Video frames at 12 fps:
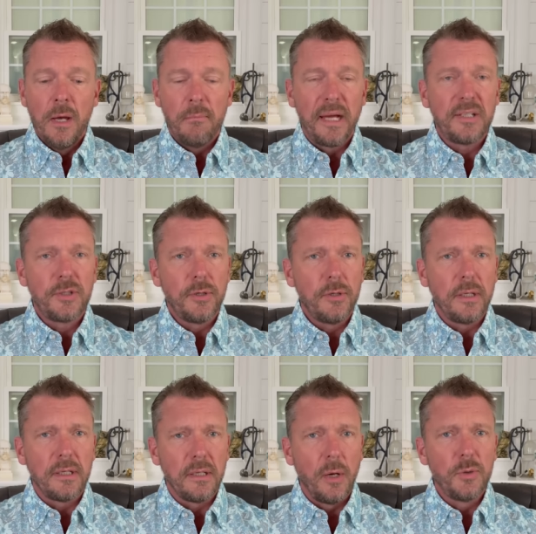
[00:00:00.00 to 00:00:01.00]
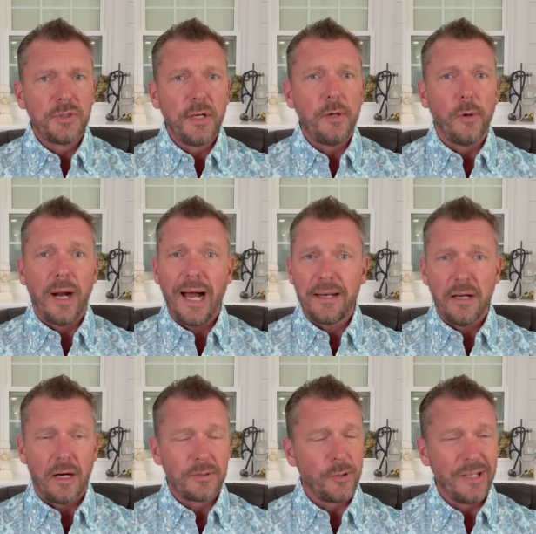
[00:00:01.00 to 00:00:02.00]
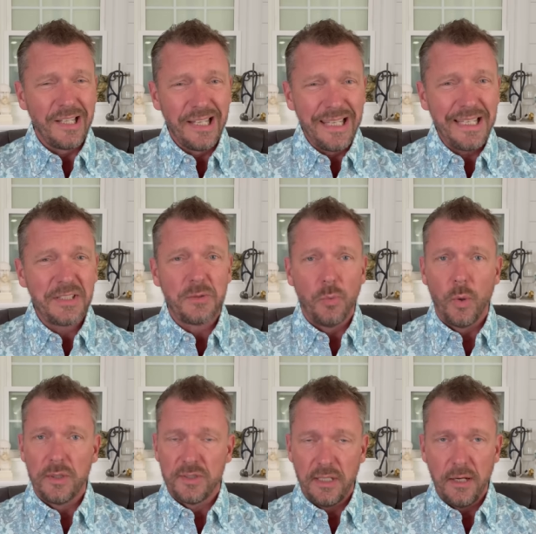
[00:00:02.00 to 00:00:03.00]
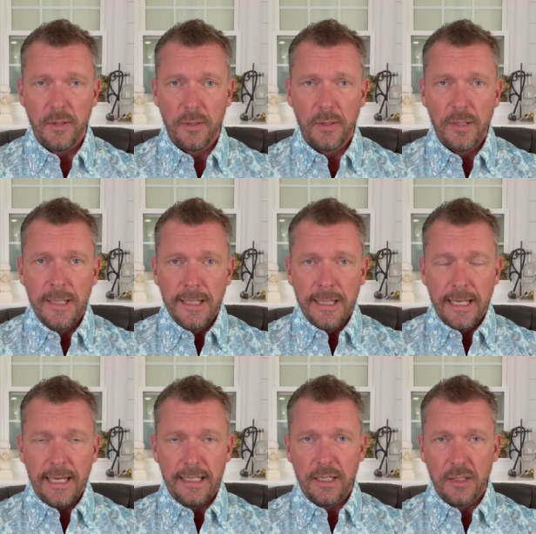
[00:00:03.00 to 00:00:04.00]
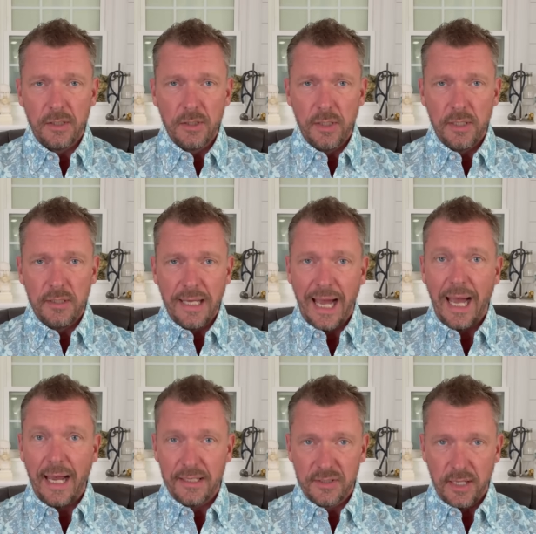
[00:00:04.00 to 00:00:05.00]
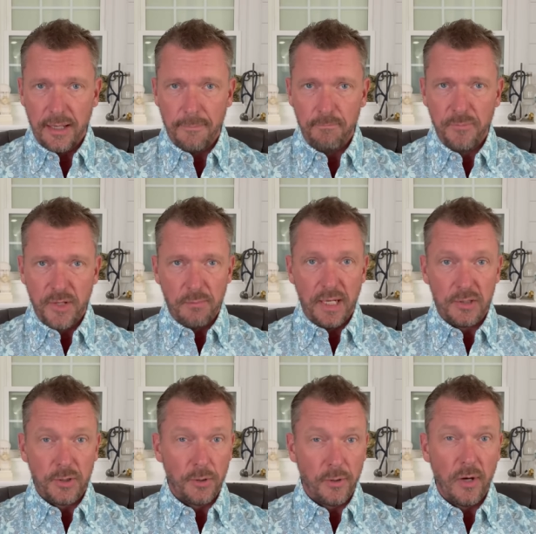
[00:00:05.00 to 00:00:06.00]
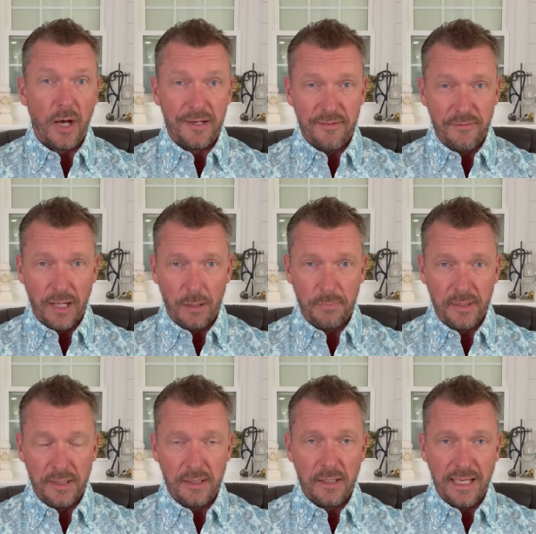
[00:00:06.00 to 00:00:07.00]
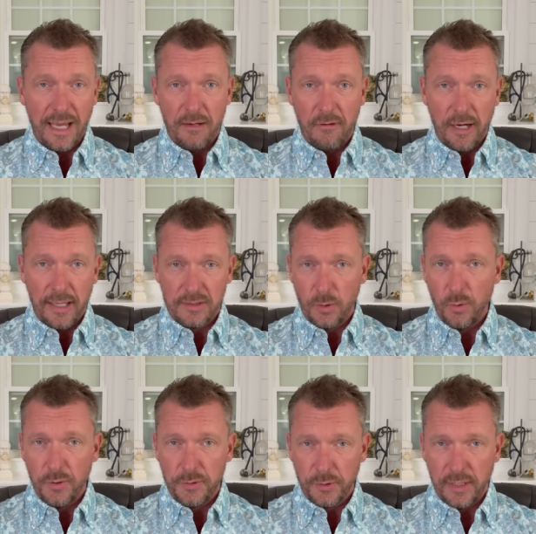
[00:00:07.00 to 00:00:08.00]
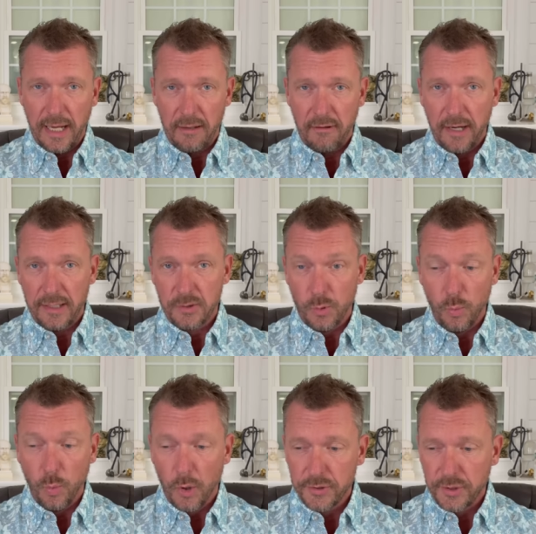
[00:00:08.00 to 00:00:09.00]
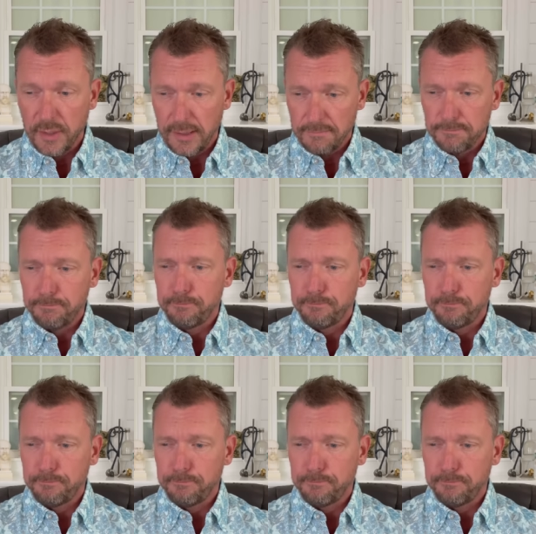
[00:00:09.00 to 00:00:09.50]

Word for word: make sure and go see your eye doctor at least once a year and get a good eye exam to make sure you're not developing cataracts or that your cataracts are worsening.